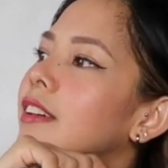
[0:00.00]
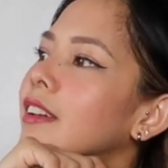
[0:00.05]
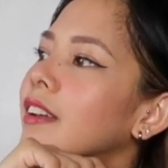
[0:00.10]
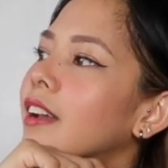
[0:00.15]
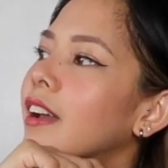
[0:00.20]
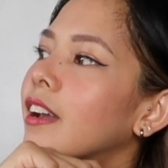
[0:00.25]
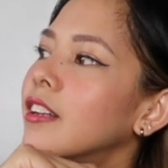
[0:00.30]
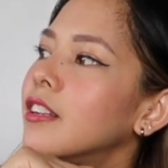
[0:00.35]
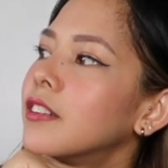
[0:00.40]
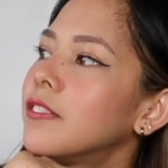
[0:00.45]

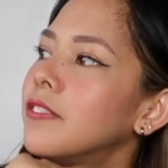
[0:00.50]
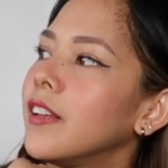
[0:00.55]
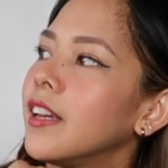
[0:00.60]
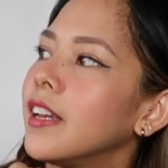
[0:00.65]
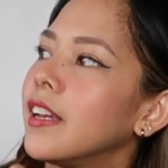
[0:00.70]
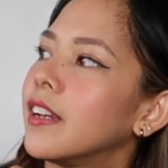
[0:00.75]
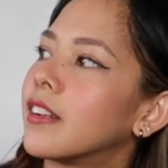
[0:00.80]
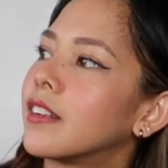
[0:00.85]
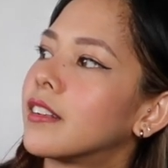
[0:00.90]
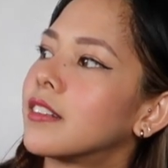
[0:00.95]
kind of
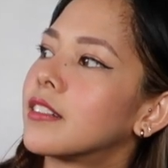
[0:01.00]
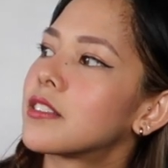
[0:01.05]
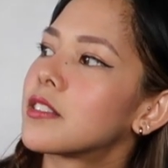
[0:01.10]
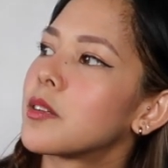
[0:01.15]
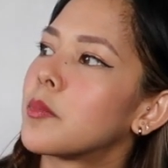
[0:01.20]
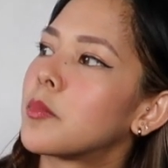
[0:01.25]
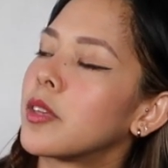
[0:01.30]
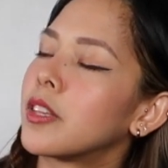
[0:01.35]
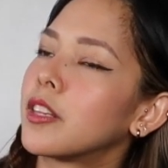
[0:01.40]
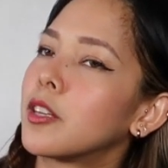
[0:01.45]
like
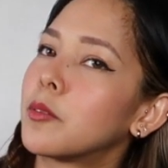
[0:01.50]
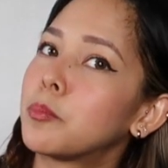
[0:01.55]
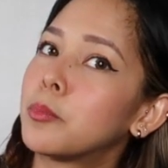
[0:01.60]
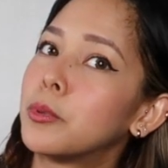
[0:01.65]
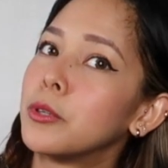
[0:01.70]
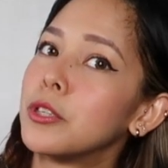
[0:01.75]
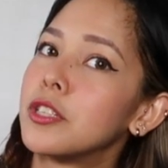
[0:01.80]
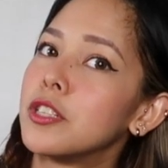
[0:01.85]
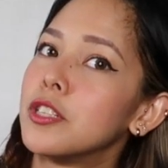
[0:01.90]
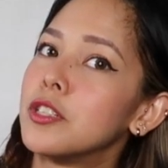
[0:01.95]
something that
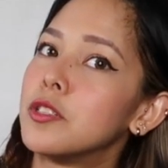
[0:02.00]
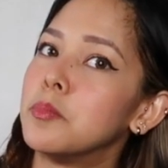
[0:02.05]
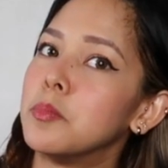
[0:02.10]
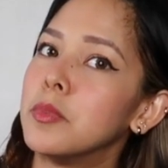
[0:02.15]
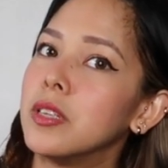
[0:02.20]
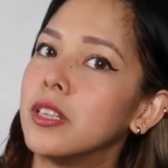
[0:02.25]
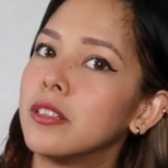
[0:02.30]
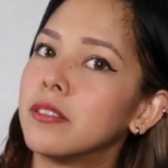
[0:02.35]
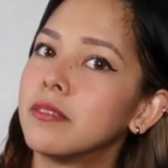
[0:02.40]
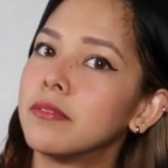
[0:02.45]
pushes
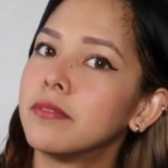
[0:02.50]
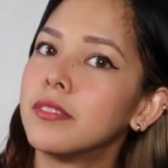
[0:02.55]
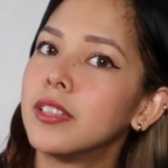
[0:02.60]
me,